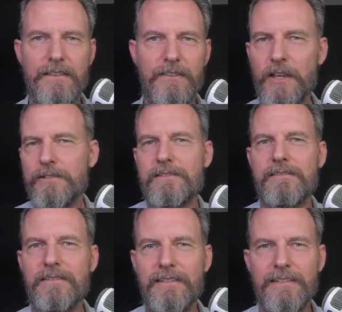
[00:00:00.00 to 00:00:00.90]
there's
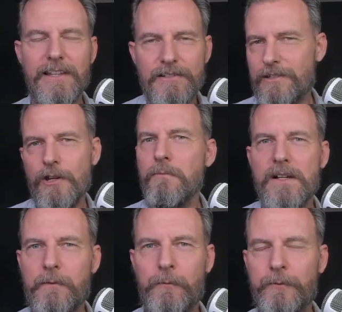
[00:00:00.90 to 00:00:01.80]
too
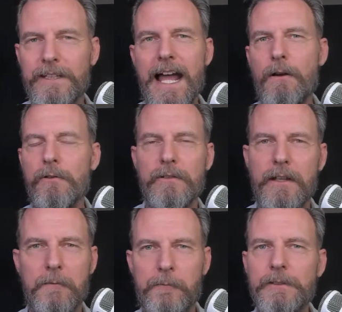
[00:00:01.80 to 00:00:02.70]
much
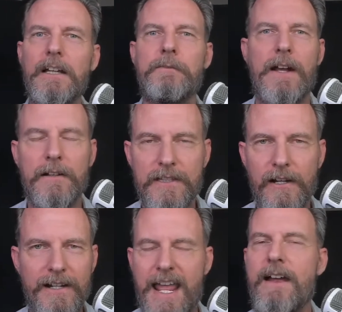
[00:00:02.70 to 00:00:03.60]
flowery fluff out
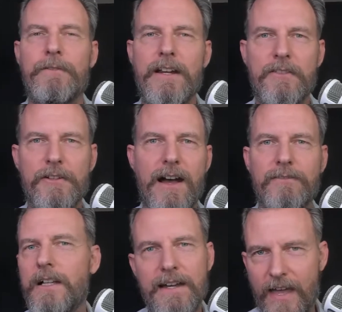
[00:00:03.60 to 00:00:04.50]
there in every other
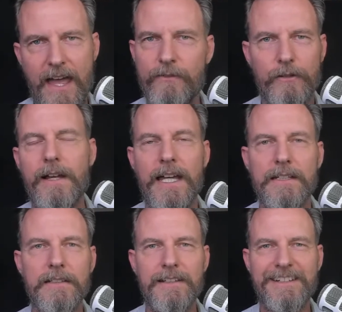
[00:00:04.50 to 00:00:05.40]
novel I've ever
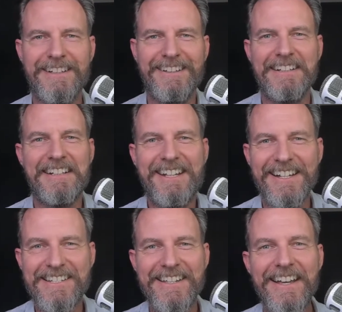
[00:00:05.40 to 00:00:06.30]
read.
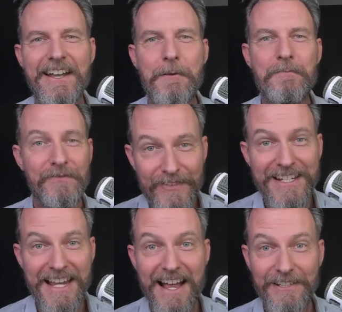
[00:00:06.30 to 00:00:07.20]
Because
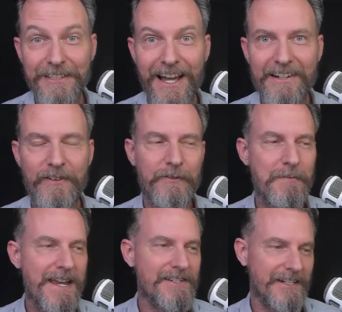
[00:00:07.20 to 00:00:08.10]
this has a lot of
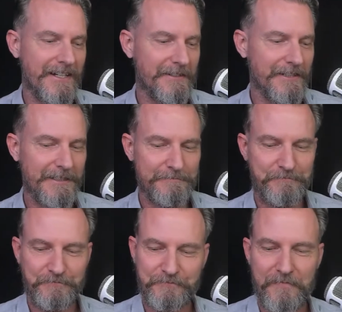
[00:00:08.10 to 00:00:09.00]
information in it, right?
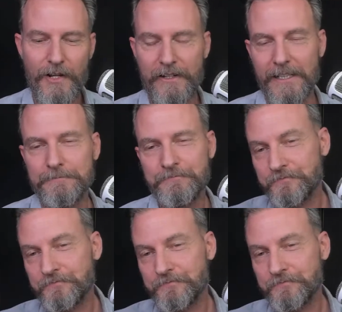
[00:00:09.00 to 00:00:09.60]
Okay.